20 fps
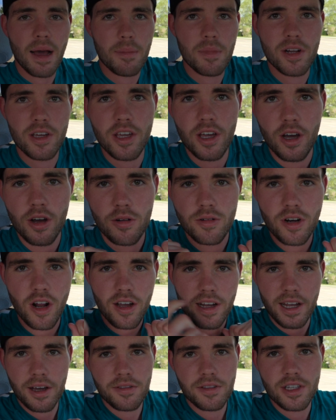gonna go
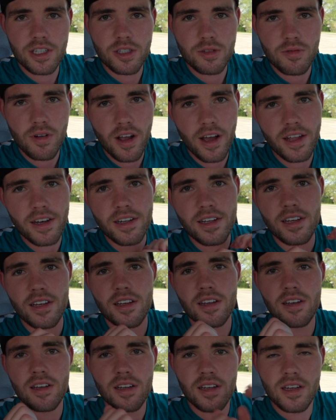knock out this run,
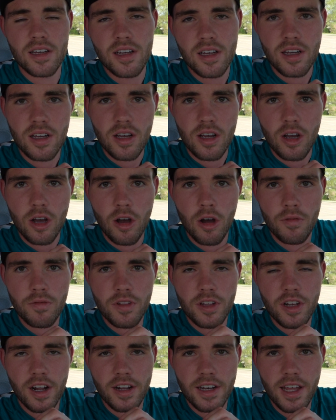
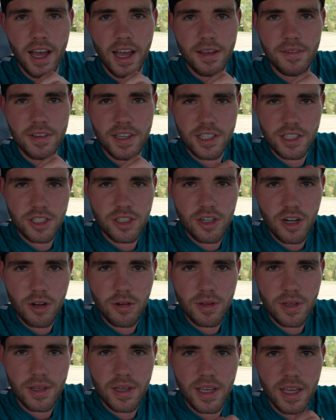hopefully not die of heat
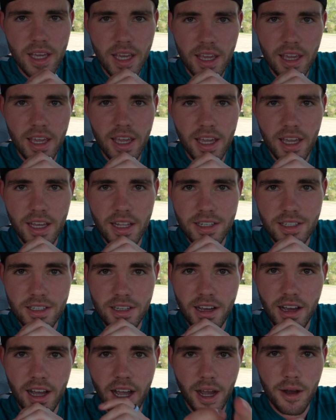stroke, and
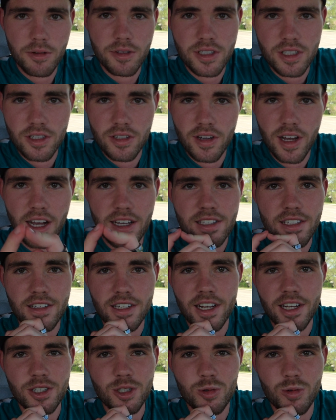I will see you guys in the
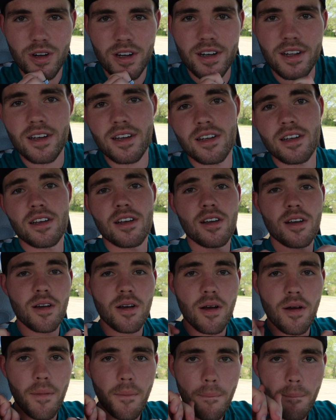next one.
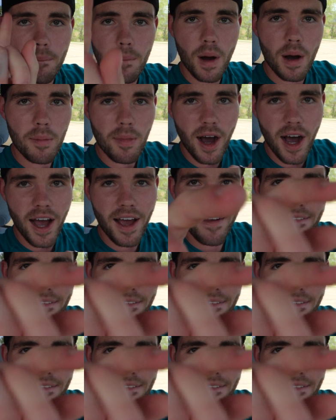Bye-bye.